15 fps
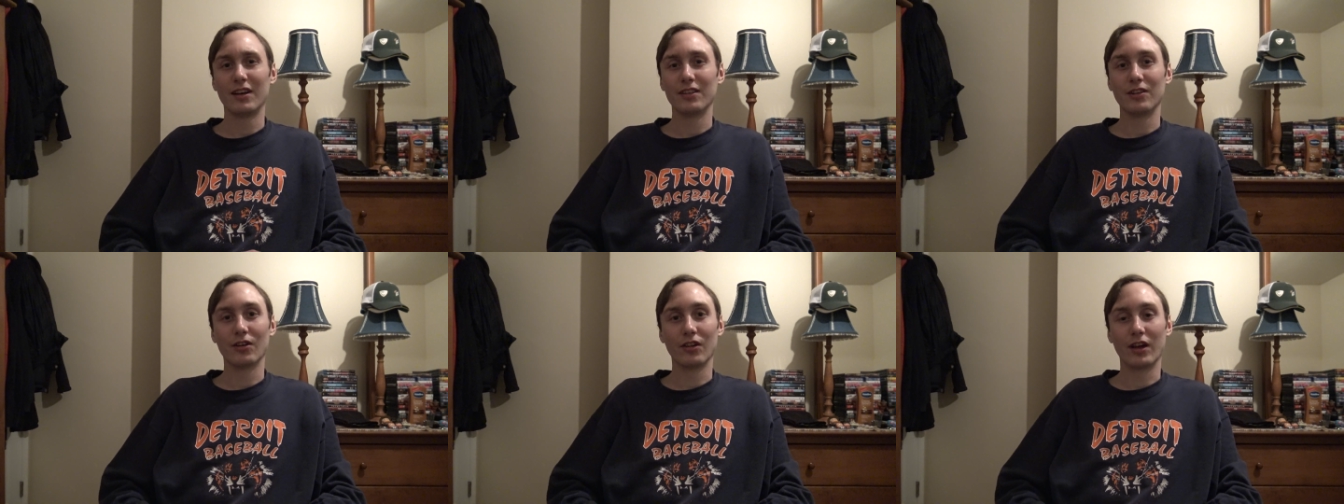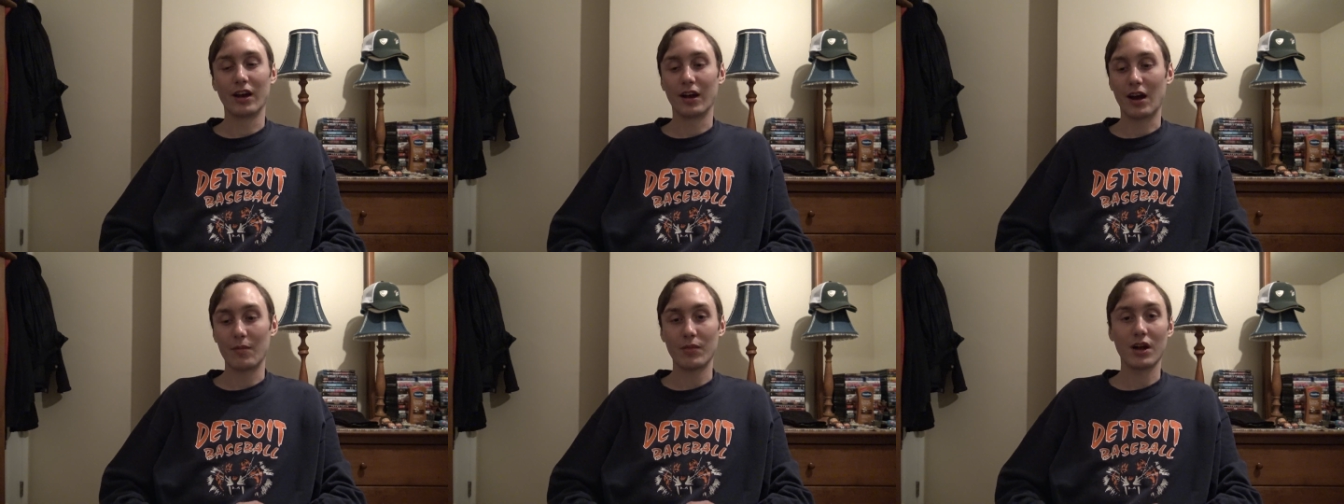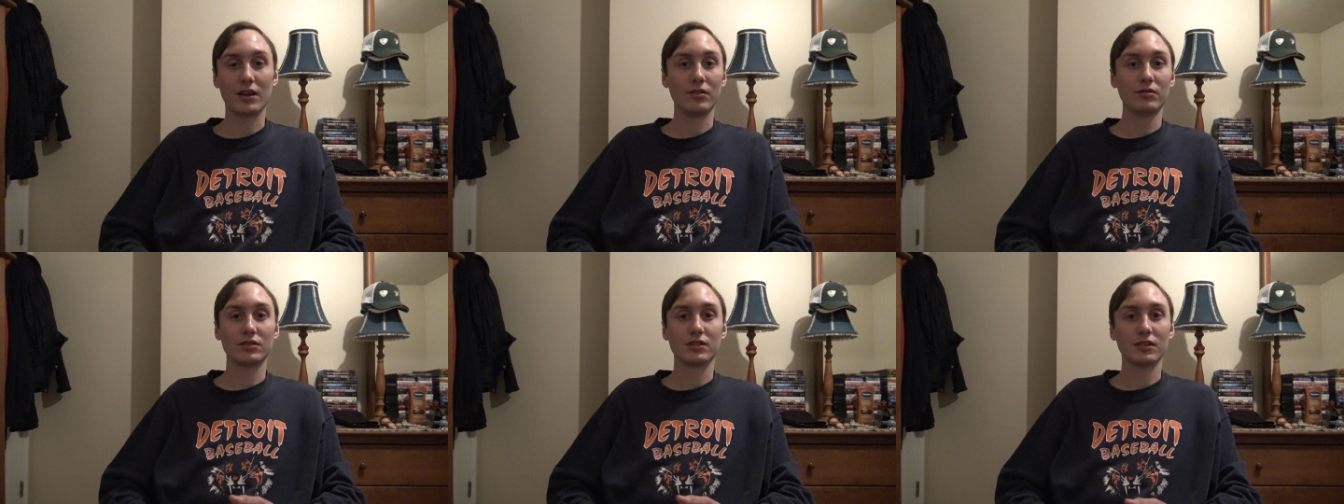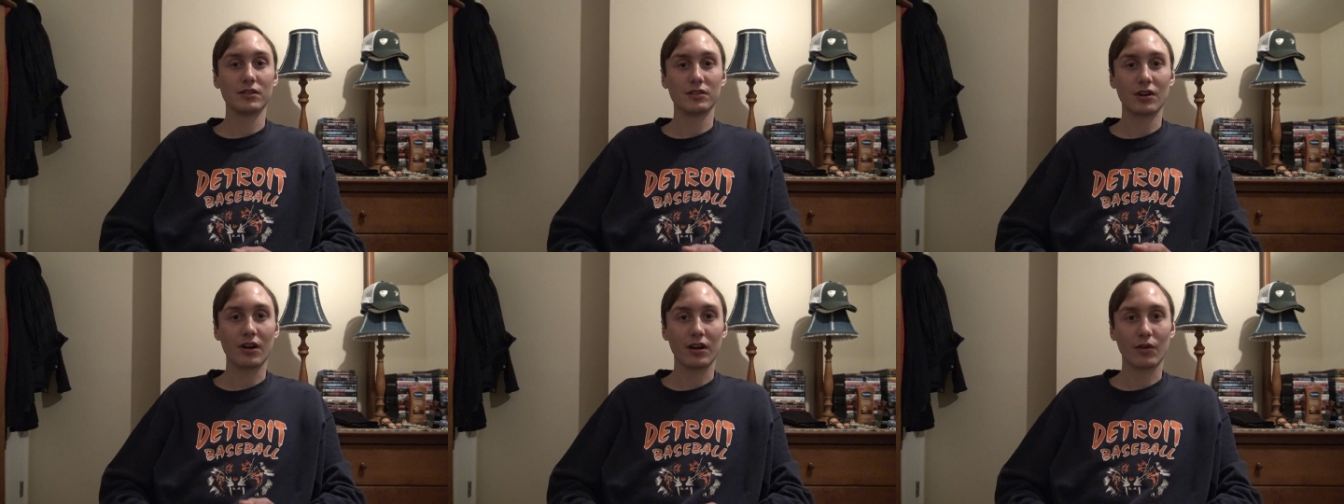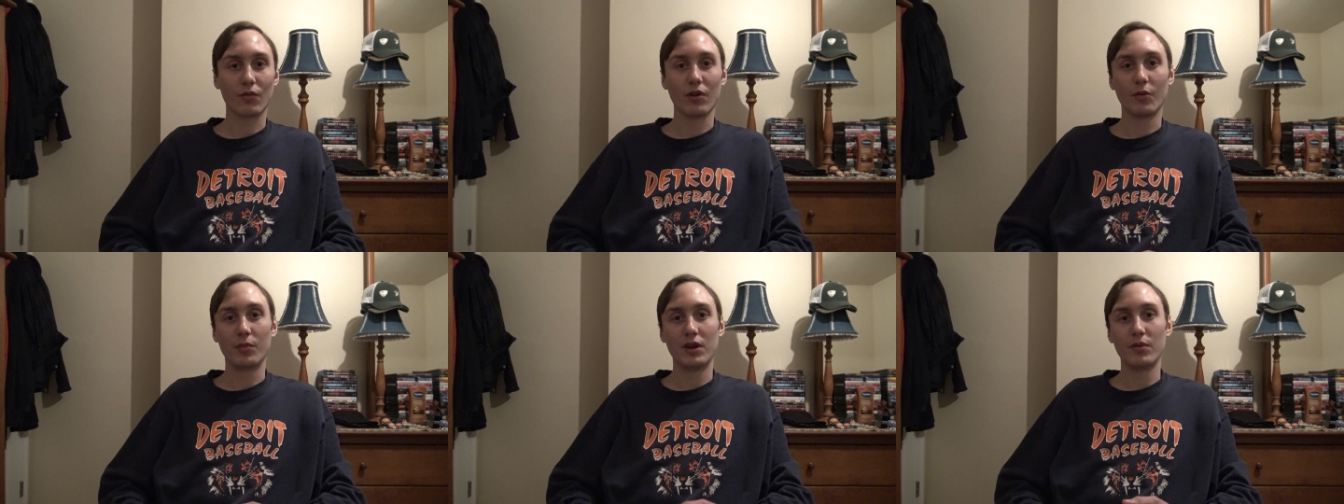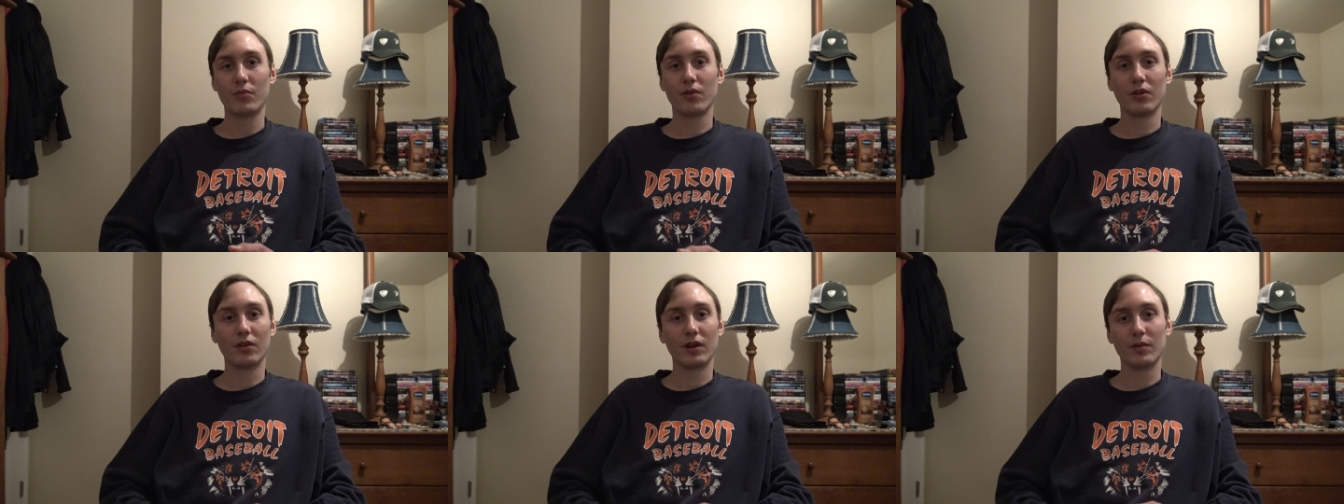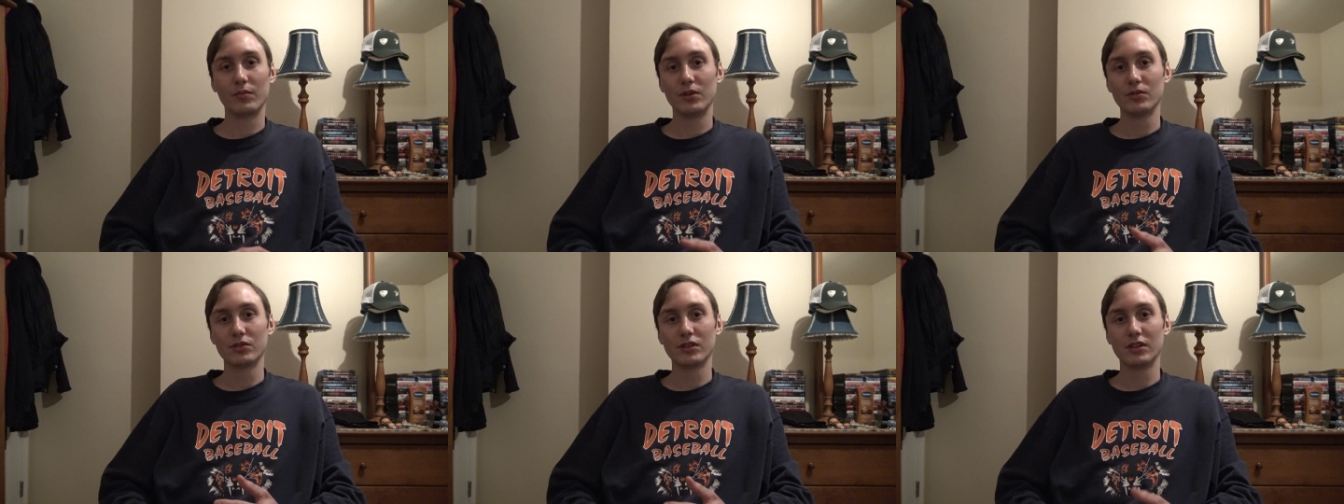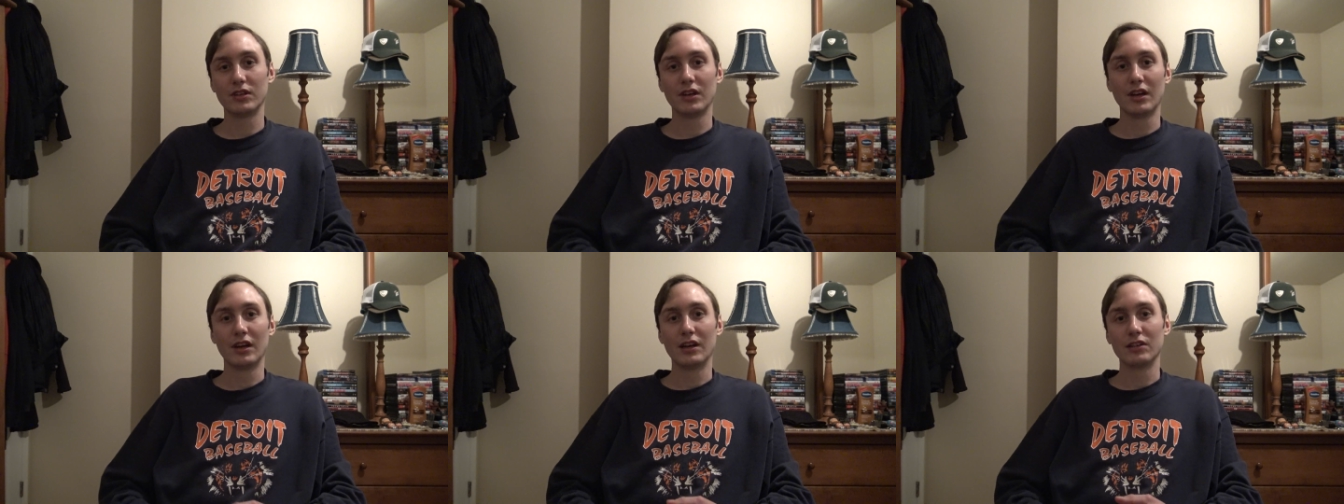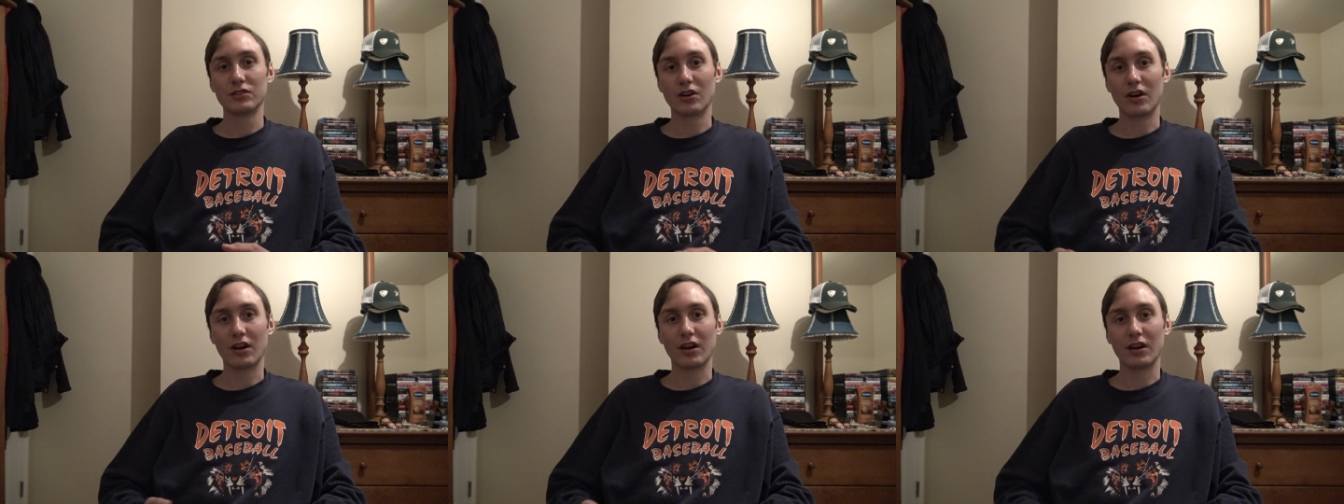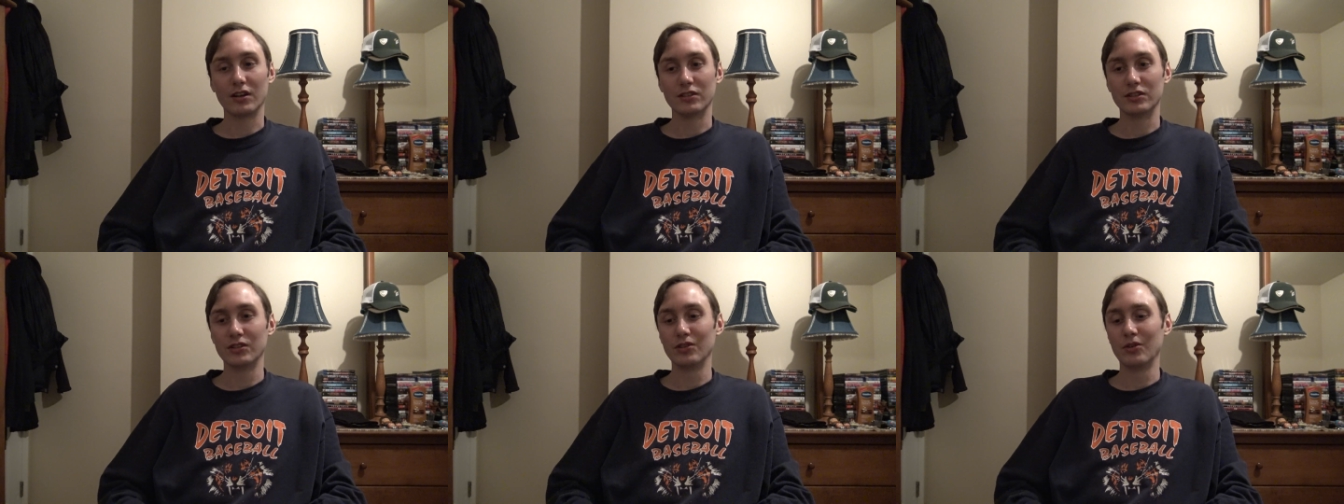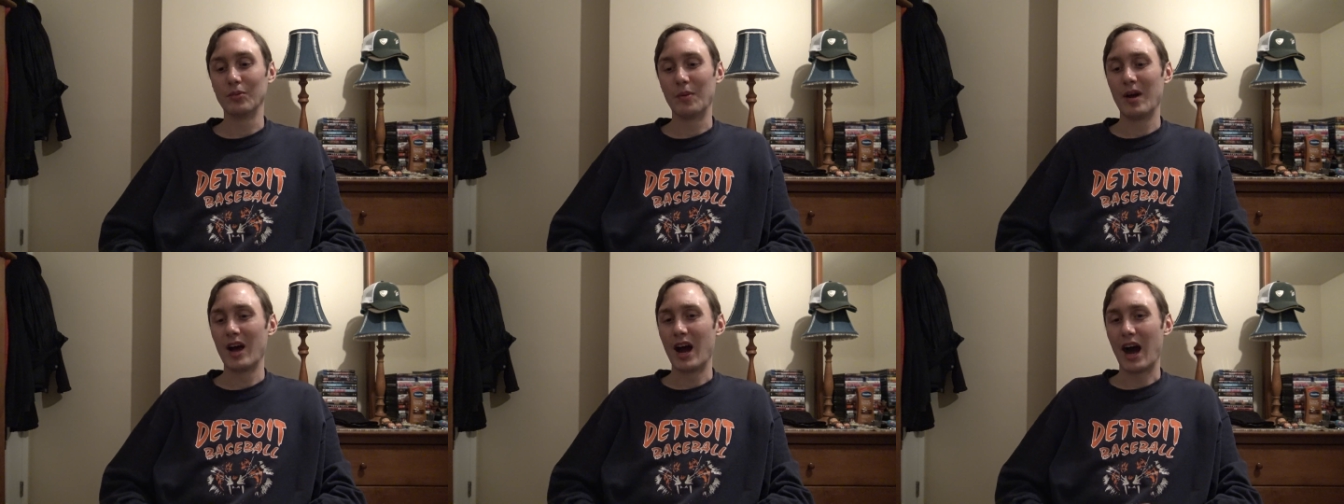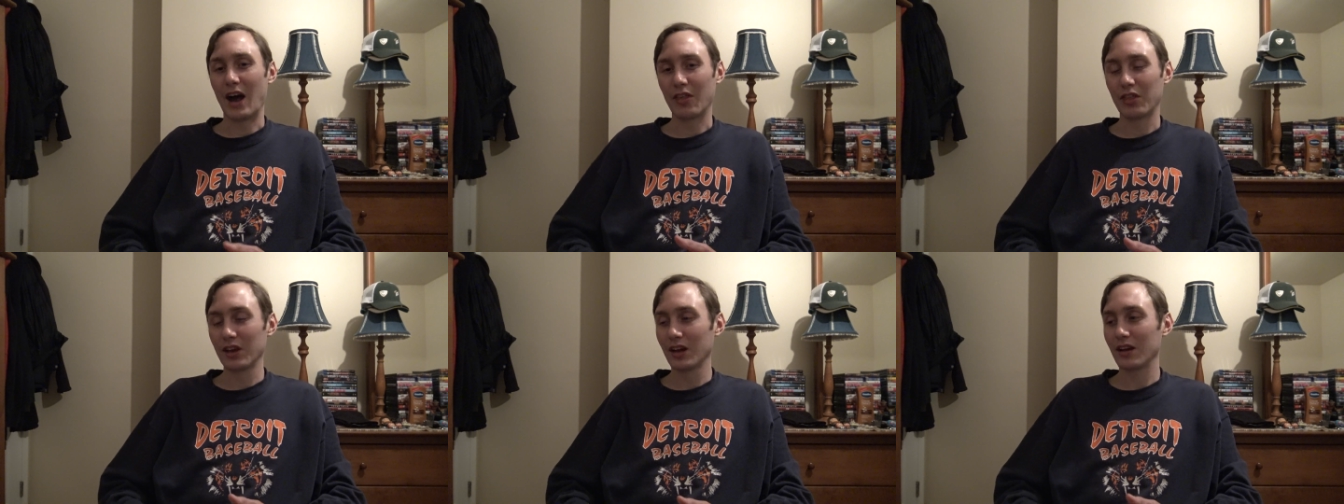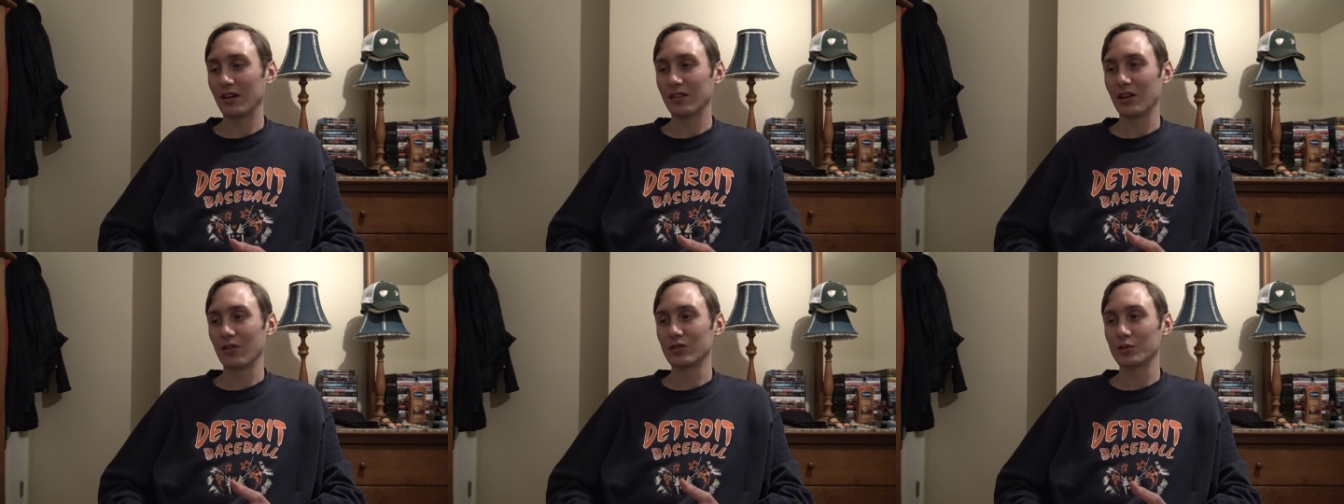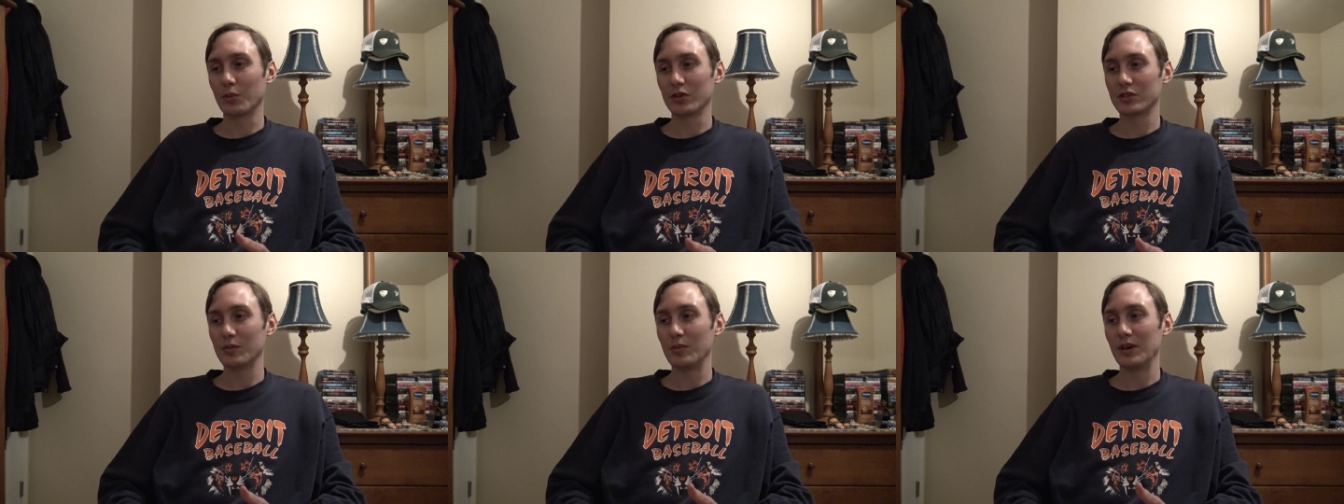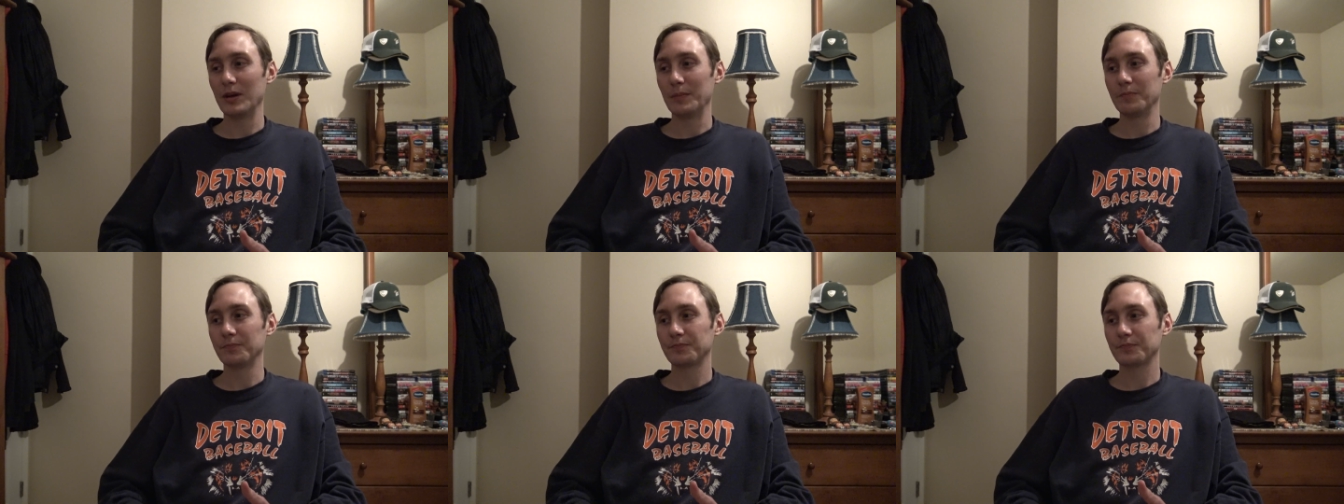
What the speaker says: like, I'm not used to talking to real people, and I'm usually talking on Zoom. I think there's supposed to be